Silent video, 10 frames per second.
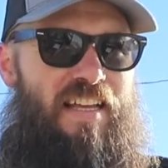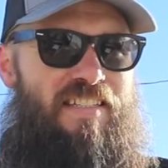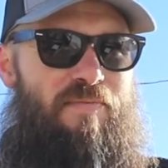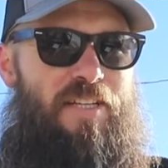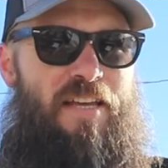
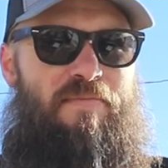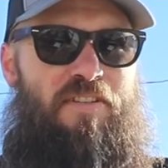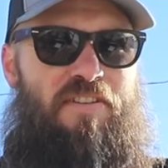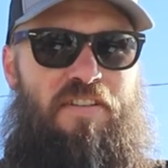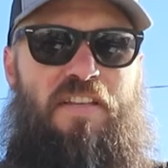
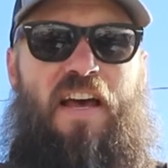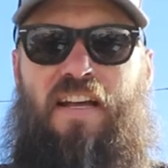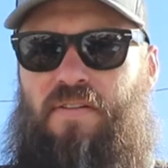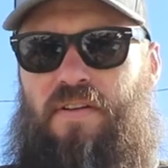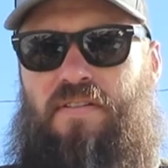Sometimes you're just
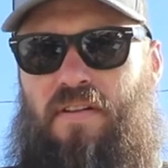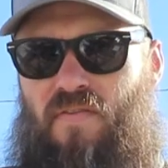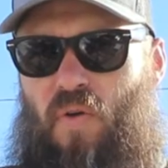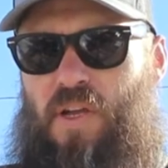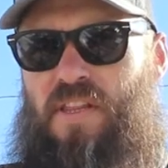not going to
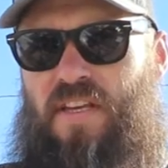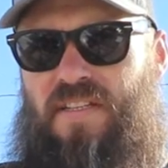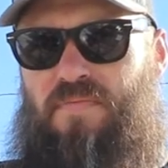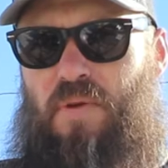avoid things,